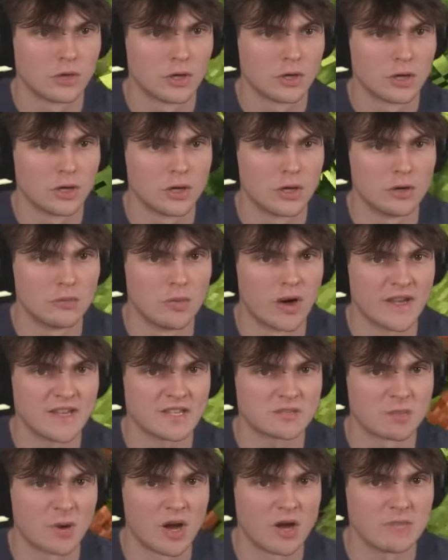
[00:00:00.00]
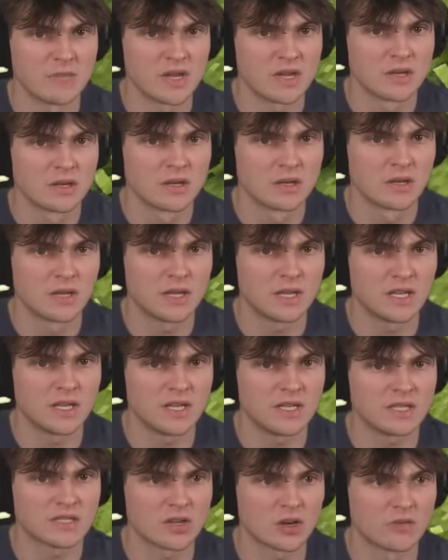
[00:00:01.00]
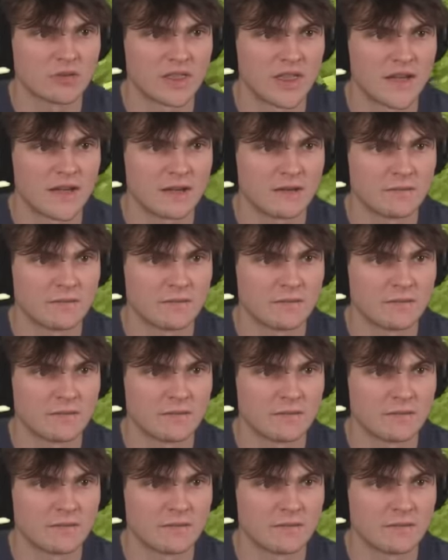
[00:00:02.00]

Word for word: Oh my, he's behind me. He's over there.